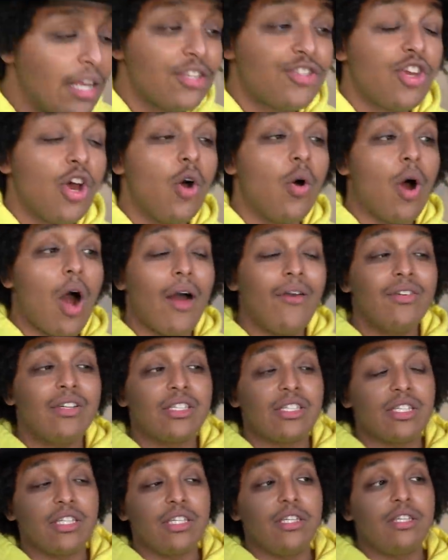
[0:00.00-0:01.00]
And so
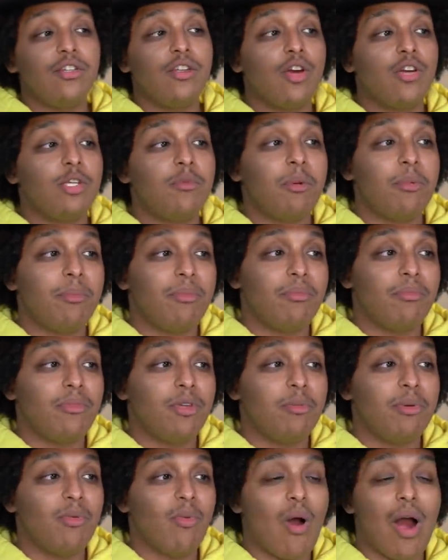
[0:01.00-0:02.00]
obviously, you know, he'd
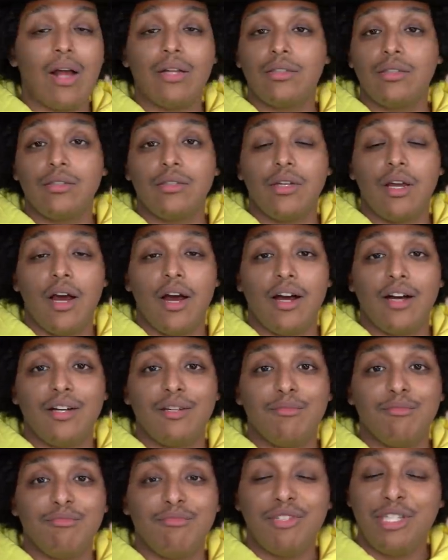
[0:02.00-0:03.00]
been wilding.
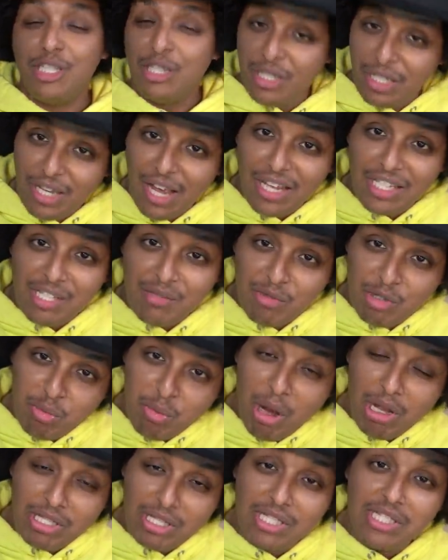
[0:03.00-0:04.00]
He got some
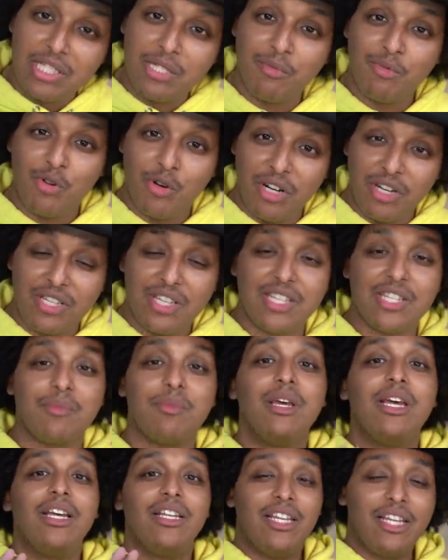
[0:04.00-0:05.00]
responses and some
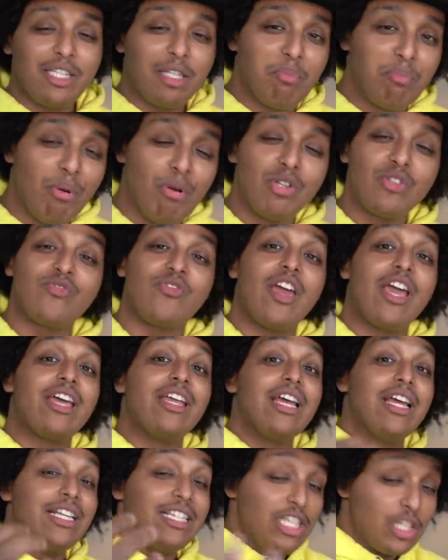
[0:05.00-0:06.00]
criticism. Nick the Bulls
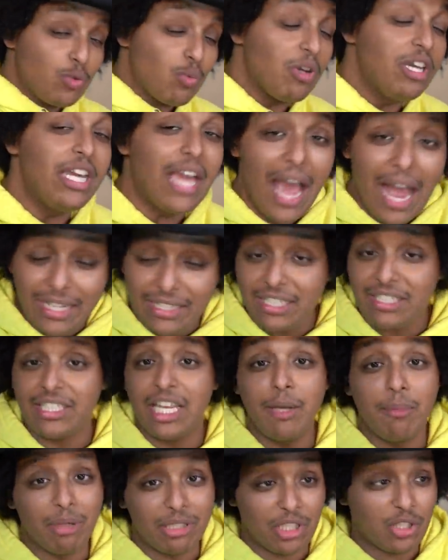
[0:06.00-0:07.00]
Fan, this is what he had to
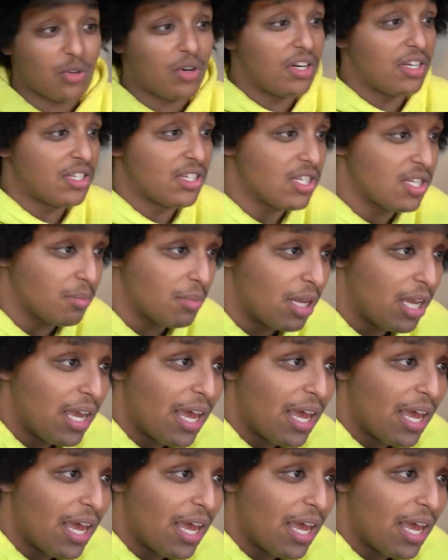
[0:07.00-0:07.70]
say about the criticism.